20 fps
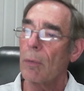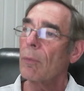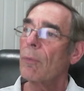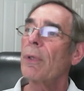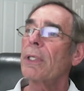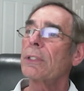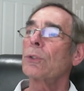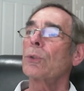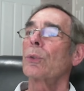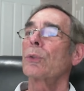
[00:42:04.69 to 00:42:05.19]

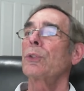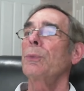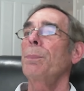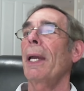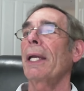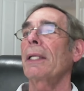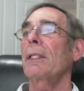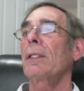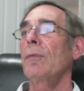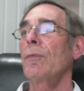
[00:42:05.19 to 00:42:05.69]

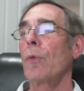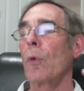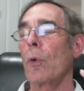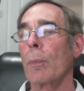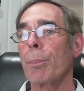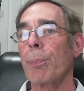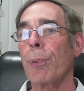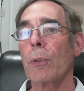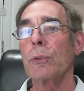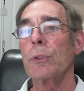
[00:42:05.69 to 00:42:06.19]
retrospective
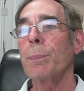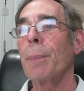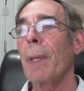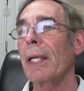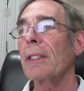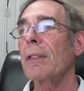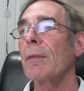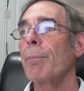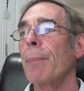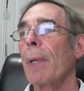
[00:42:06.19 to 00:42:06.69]
or
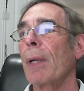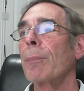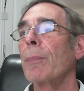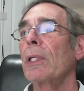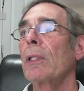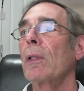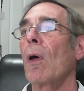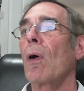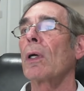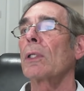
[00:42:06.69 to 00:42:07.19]
prospective
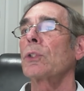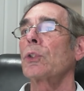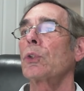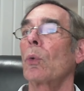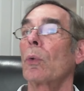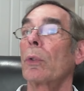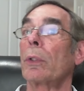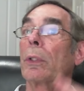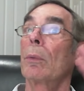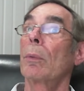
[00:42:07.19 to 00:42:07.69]
memory loss,
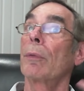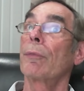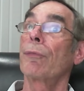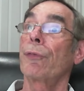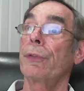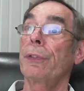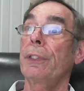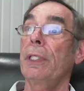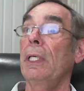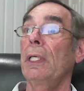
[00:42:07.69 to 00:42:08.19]
or you were
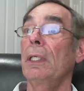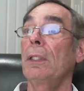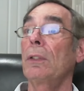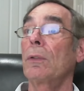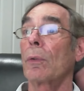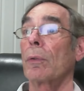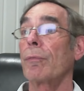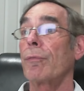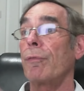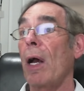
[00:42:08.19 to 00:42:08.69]
fatigued
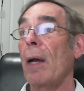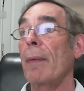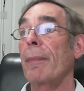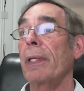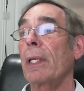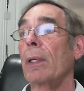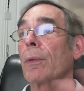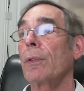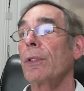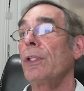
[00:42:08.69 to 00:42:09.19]
or
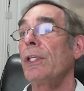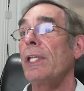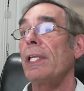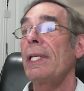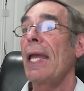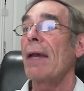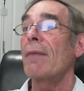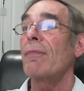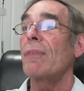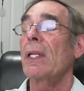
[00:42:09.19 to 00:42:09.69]
vomiting, you
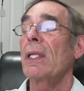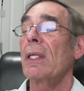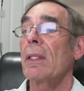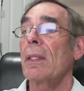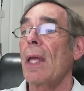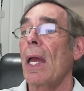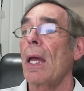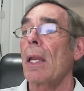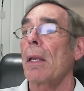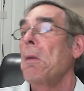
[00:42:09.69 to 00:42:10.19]
didn't have any of
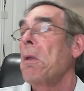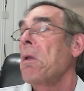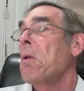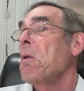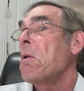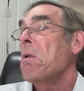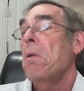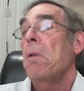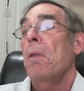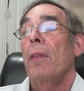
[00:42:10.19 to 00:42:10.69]
that,
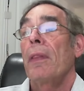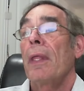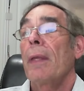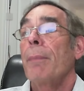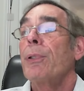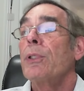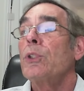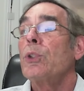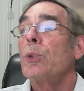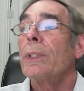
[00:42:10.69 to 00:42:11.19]
they
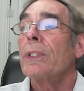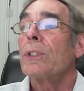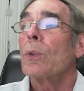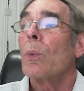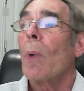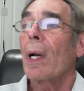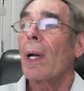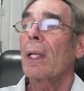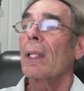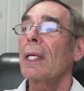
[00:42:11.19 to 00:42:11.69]
put you into
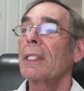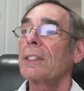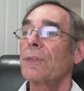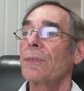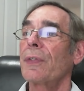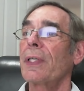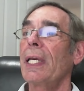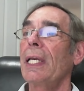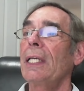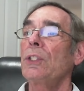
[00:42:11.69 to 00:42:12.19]
what
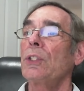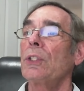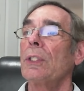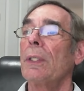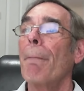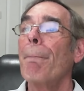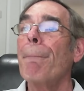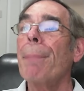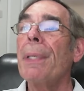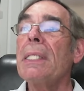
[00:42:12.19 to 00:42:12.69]
classification?
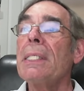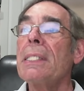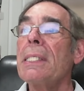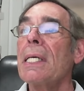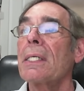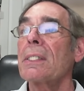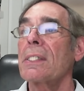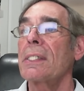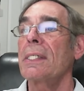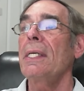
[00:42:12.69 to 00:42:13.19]

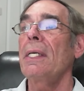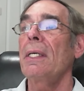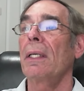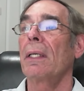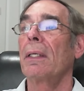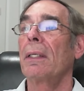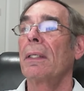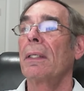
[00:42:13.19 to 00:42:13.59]
PTSD.